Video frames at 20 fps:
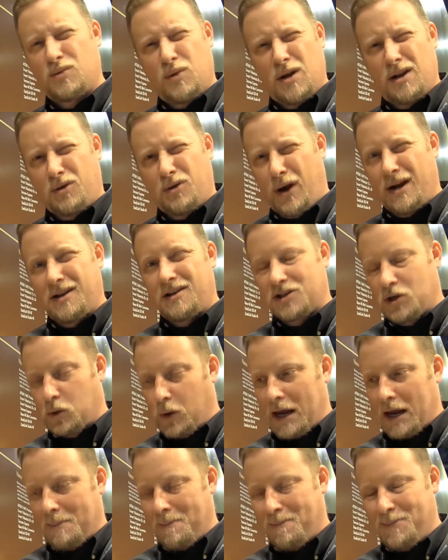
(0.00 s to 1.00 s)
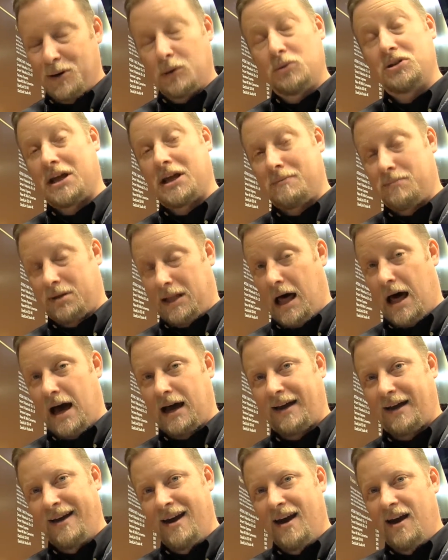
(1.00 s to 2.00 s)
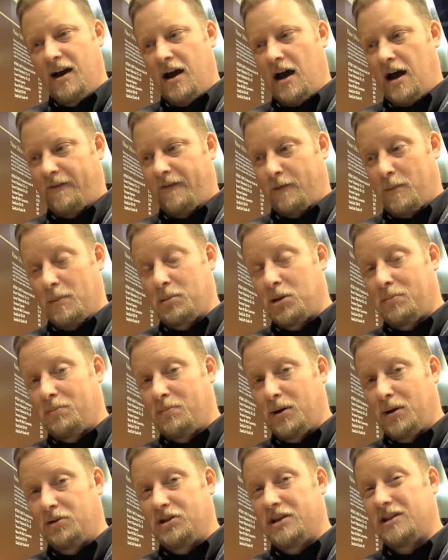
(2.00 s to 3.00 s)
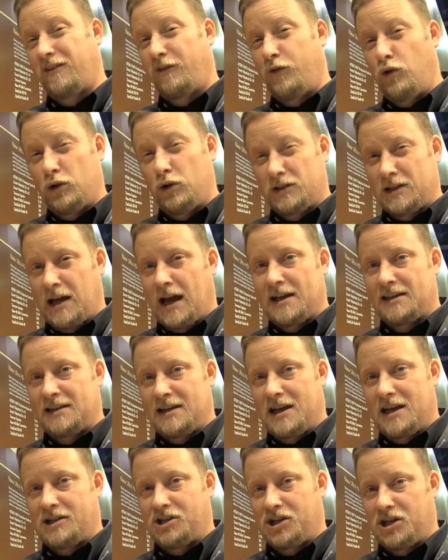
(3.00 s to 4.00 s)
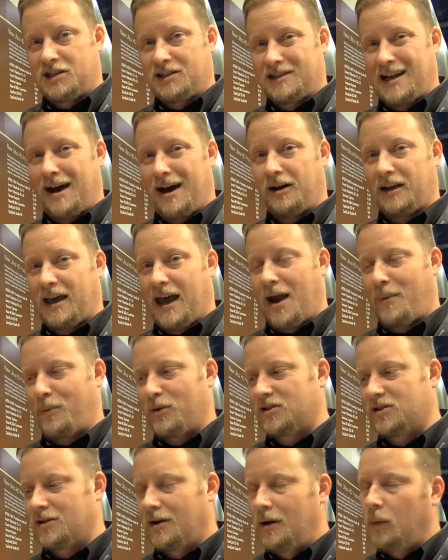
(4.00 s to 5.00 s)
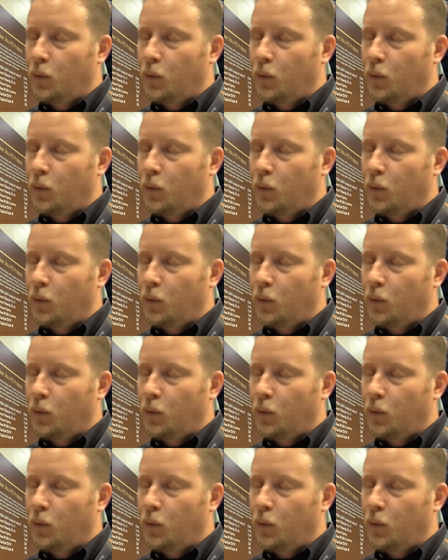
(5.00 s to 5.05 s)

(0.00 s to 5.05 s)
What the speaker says: We had created this great building block for people to build these full-size ENG-style cameras.